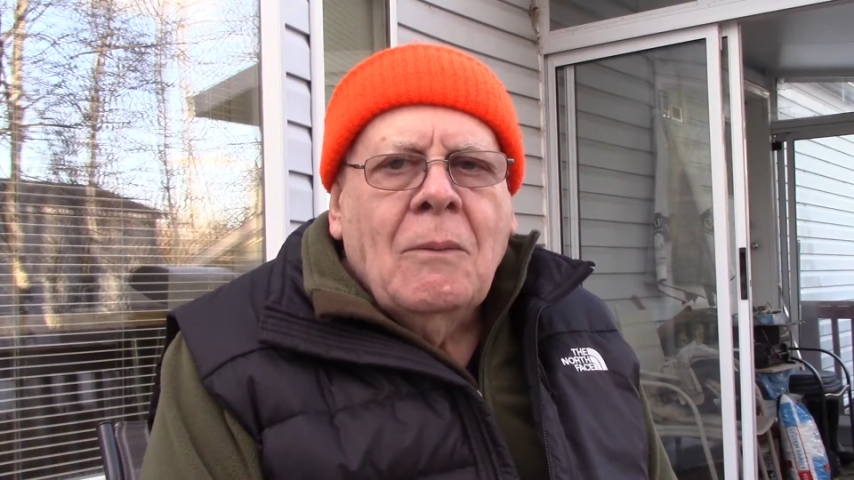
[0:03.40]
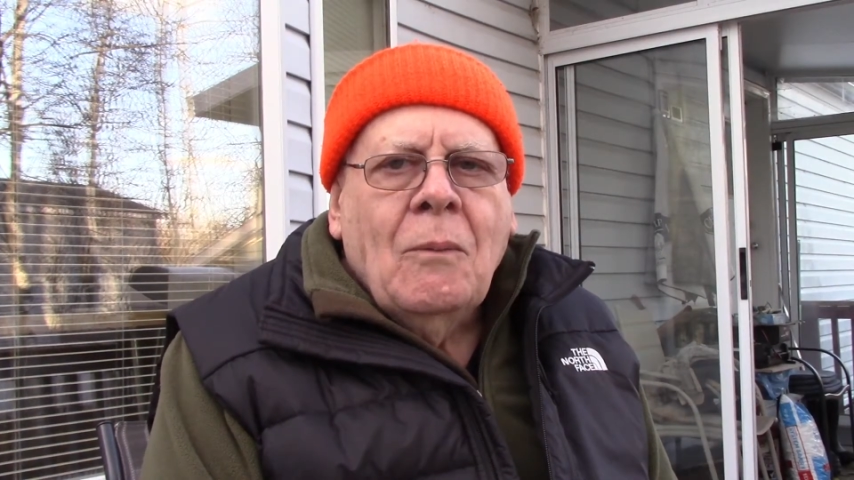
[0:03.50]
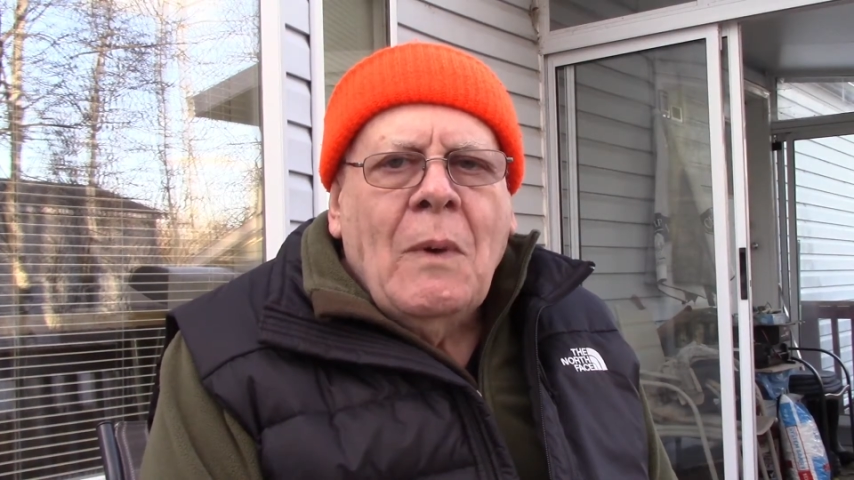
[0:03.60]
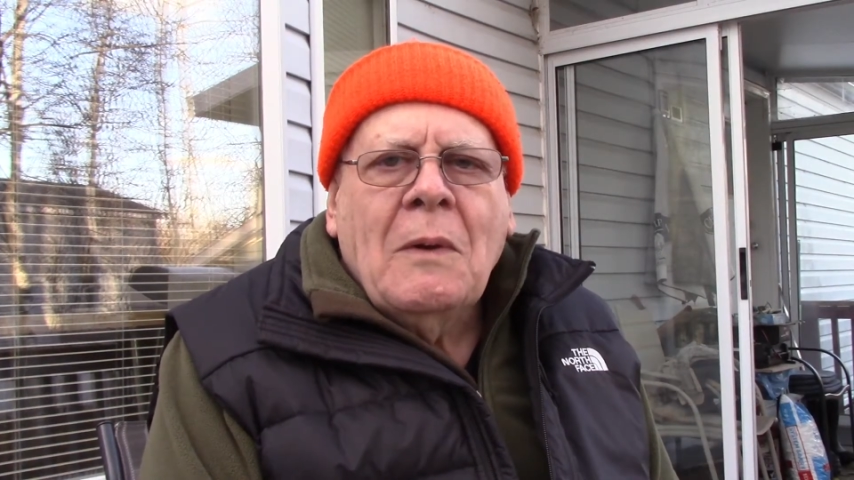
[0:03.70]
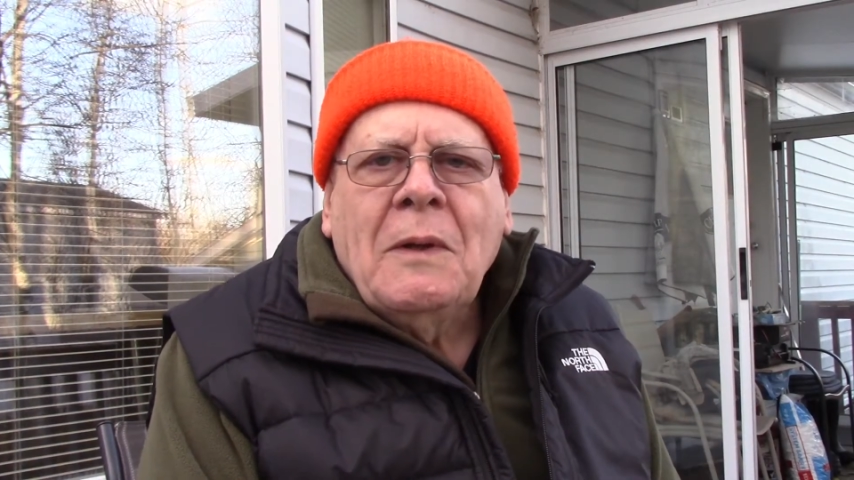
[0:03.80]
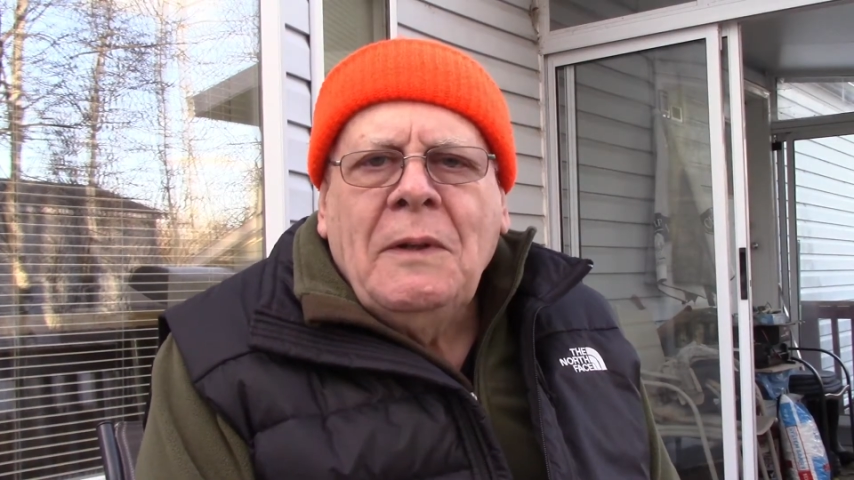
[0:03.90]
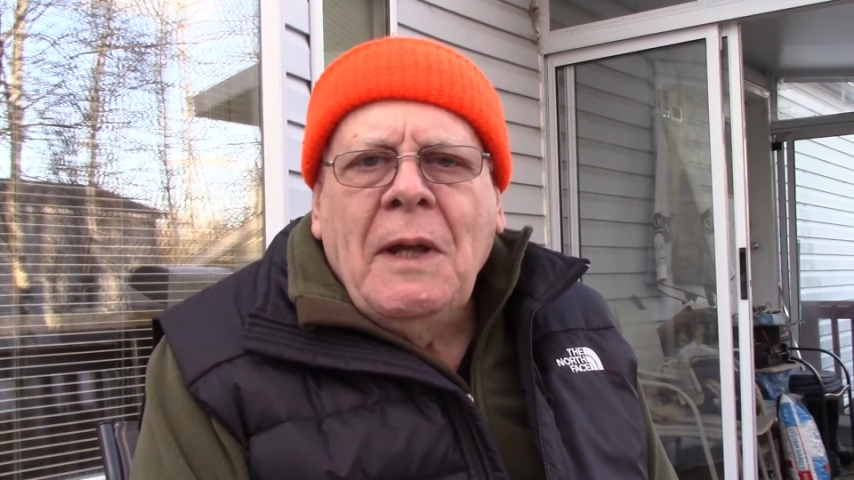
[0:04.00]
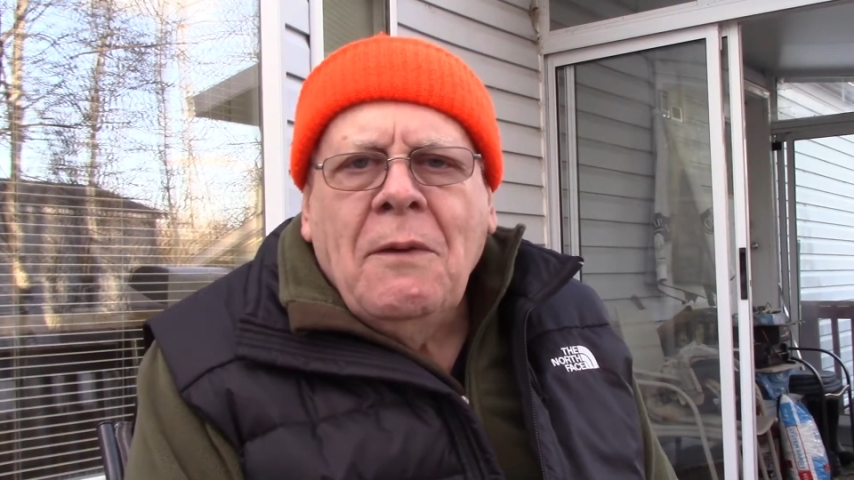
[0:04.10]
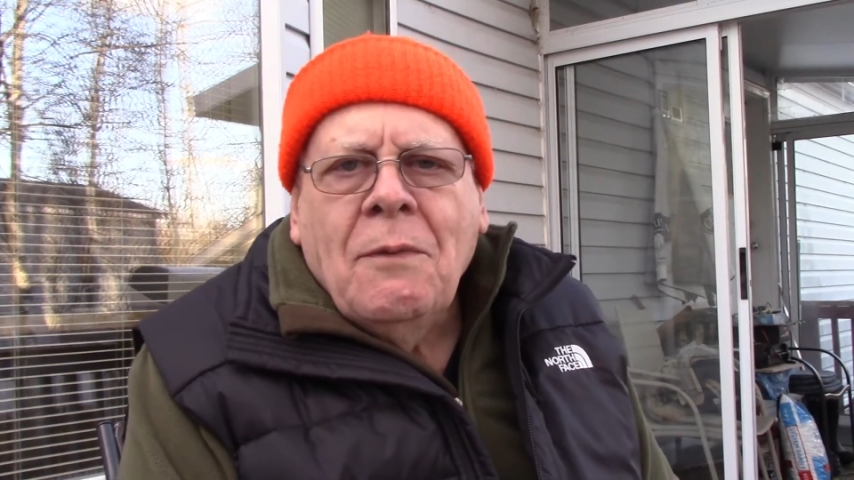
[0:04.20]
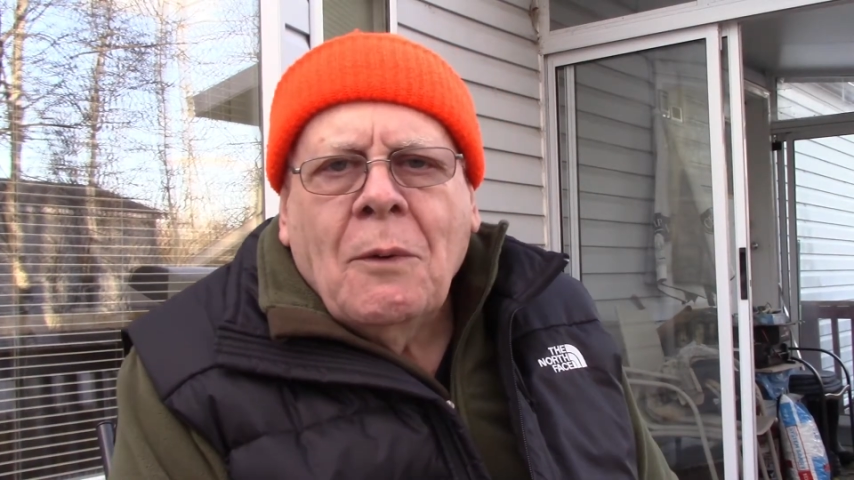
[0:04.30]
Well, good
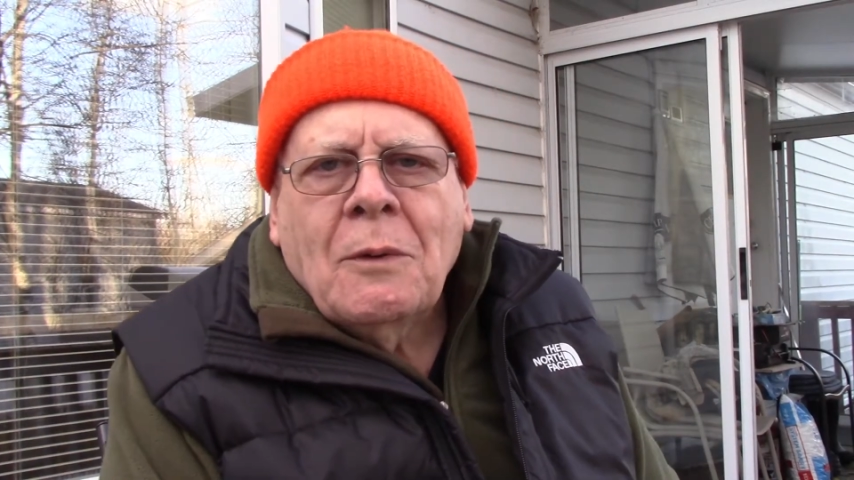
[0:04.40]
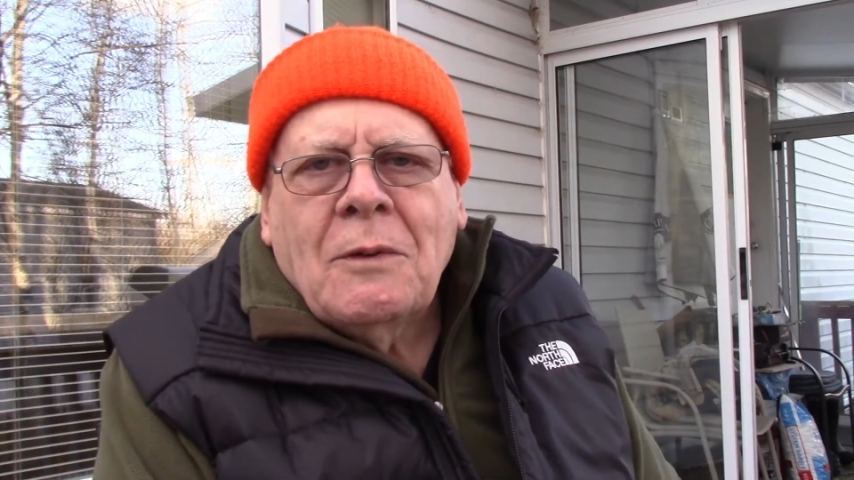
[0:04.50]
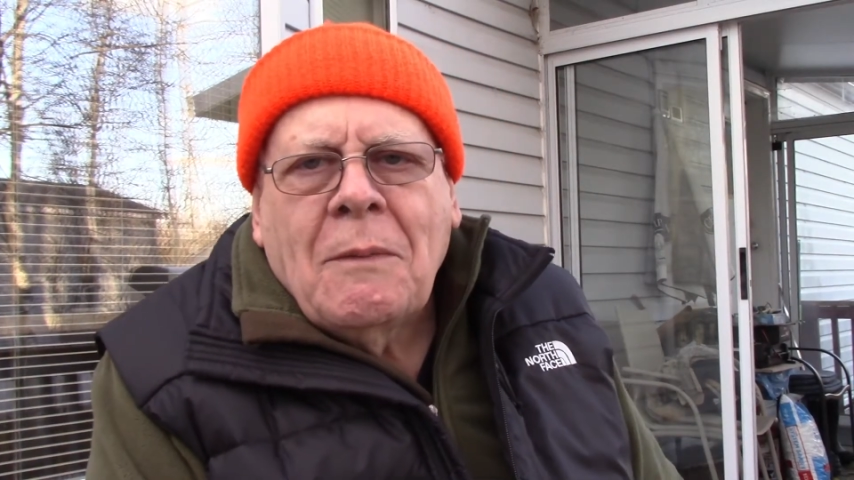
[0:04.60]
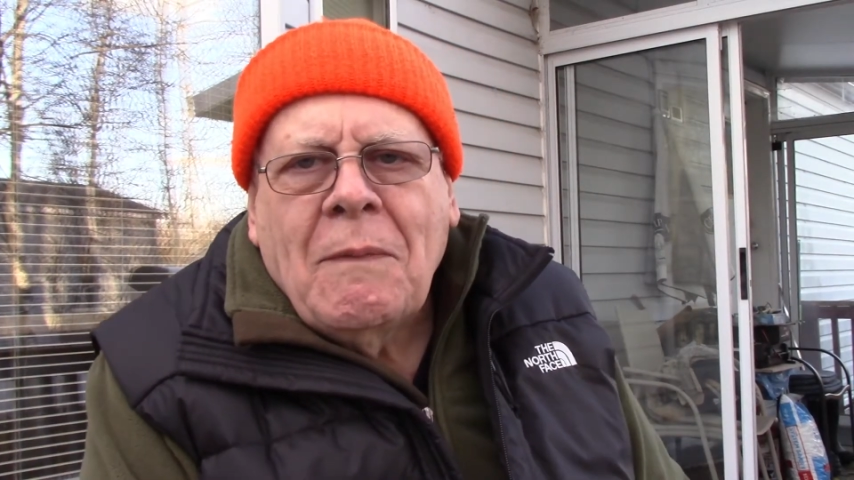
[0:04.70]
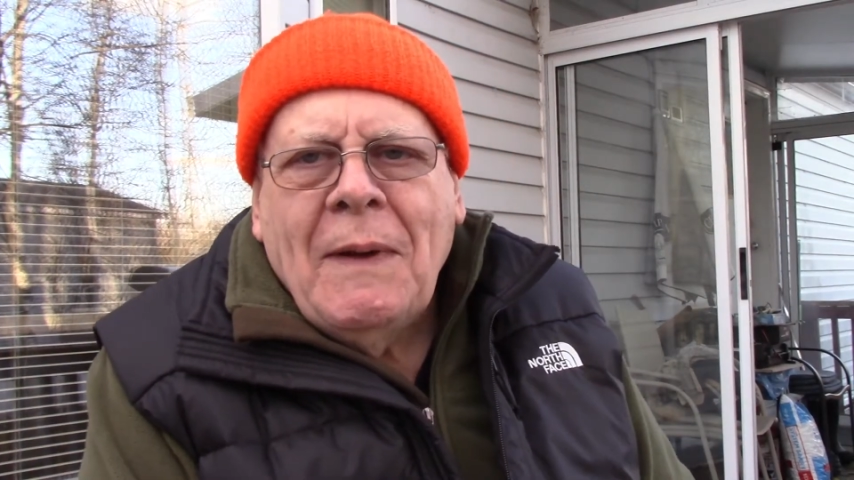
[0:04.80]
day, folks.